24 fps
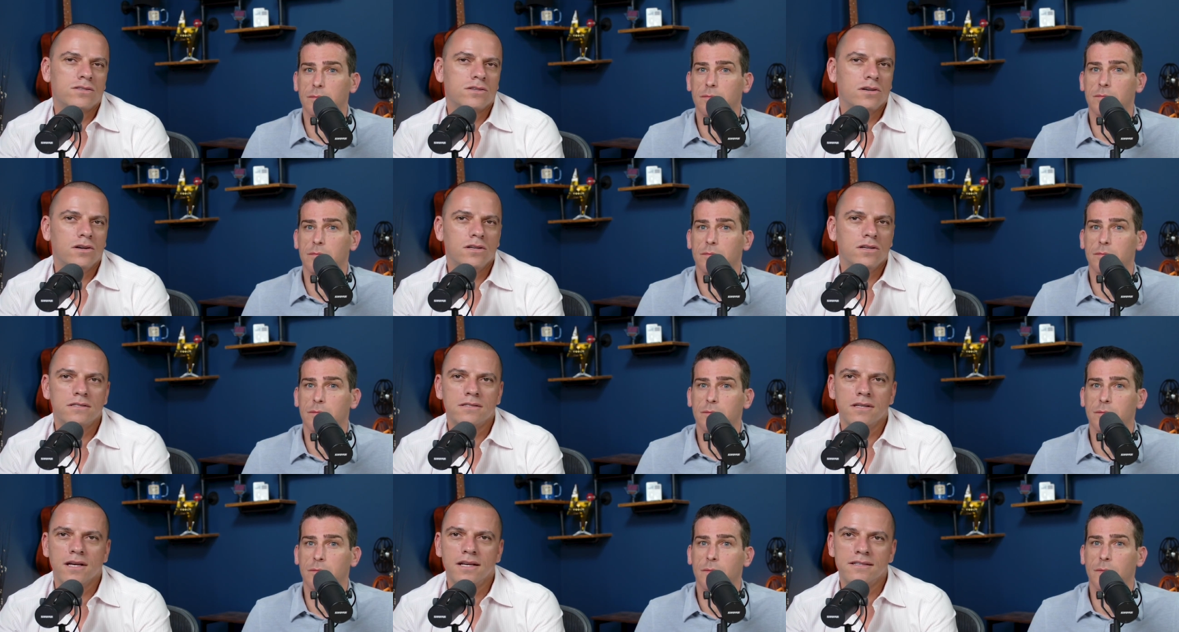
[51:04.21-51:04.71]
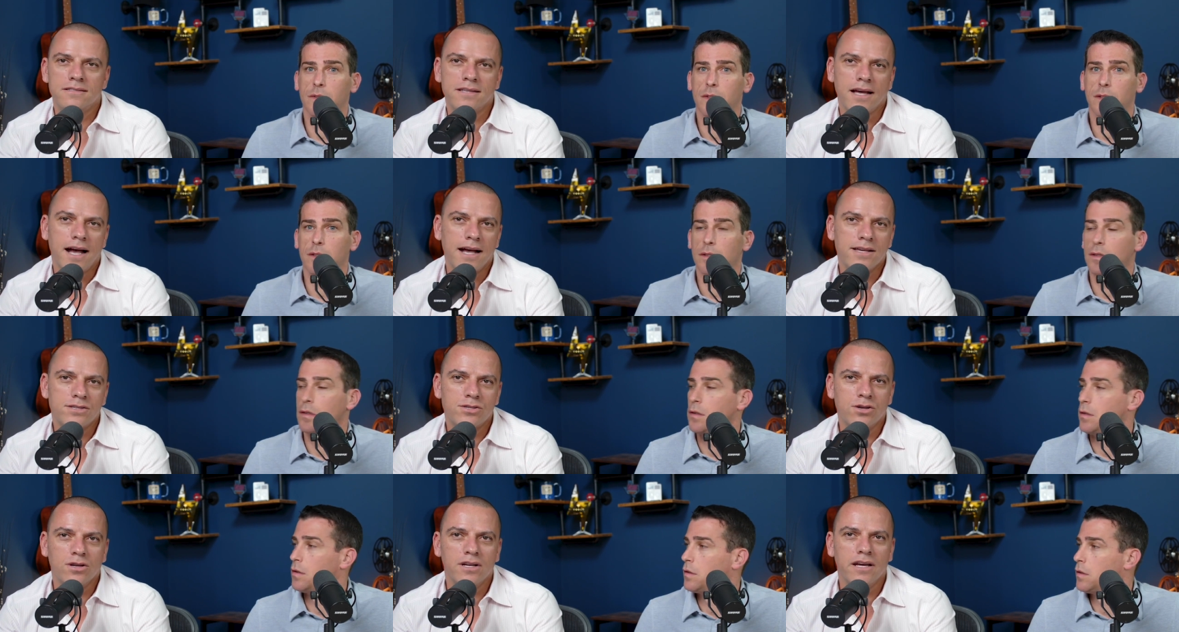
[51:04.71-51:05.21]
Speaker 1: it's it's
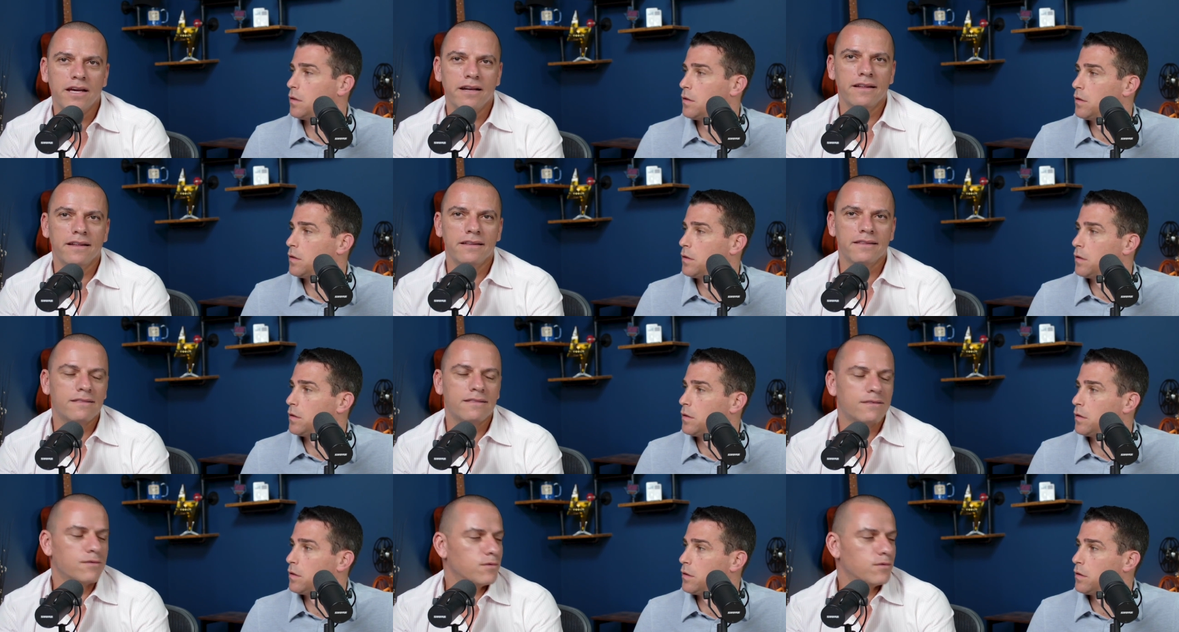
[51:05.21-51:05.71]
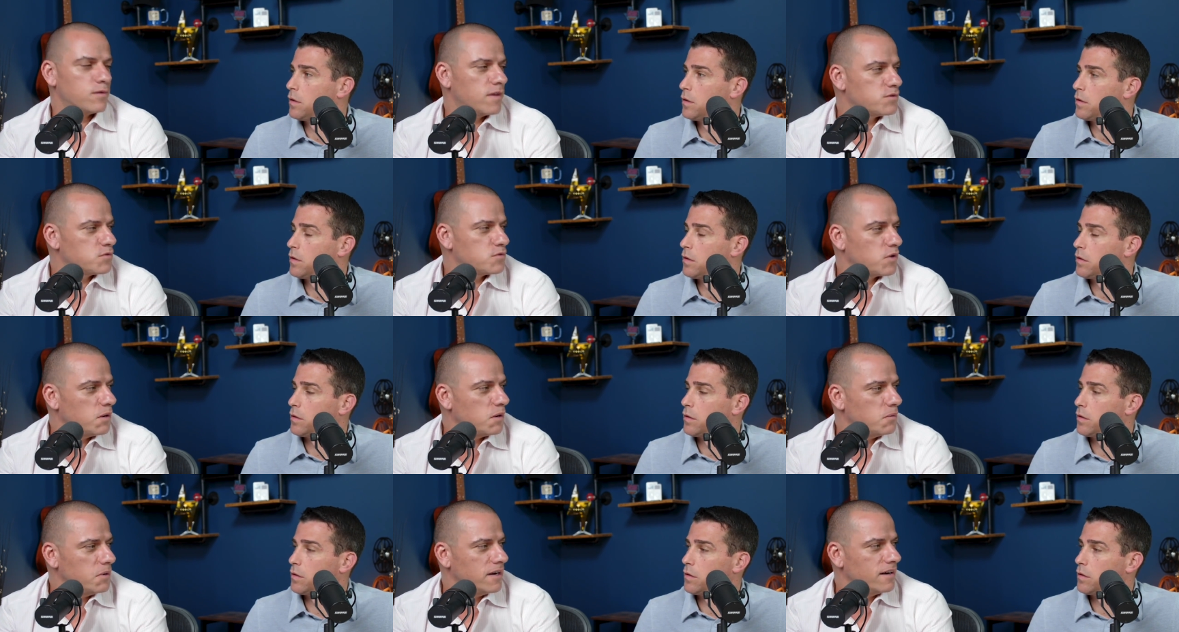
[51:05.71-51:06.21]
isolated. That's what
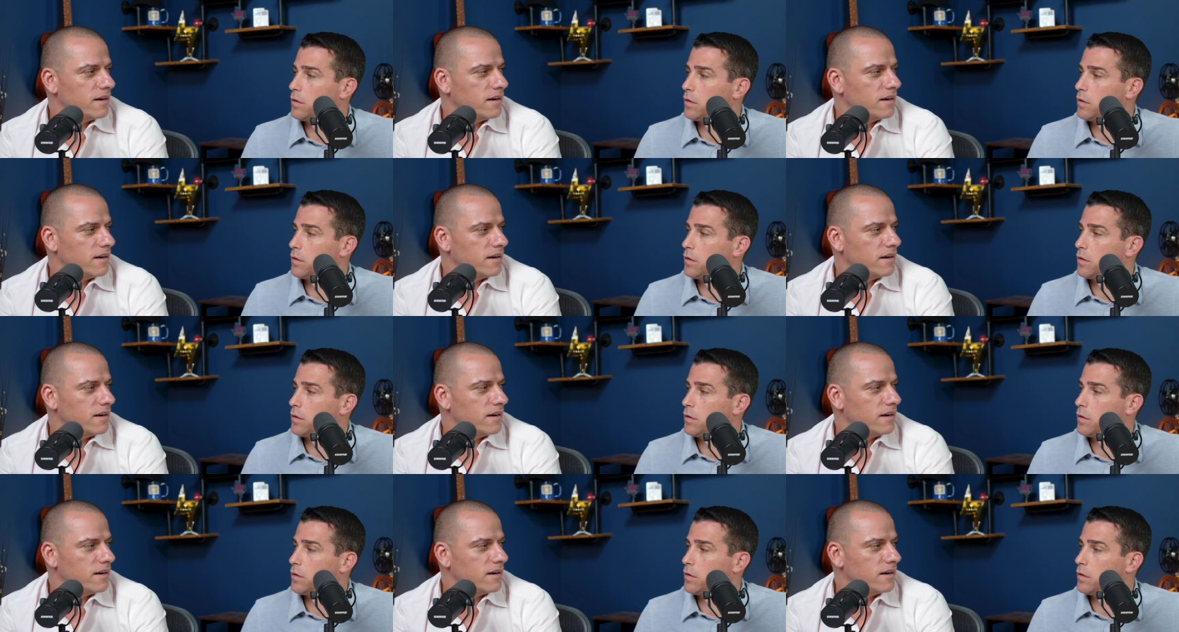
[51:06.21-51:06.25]
I'm hearing.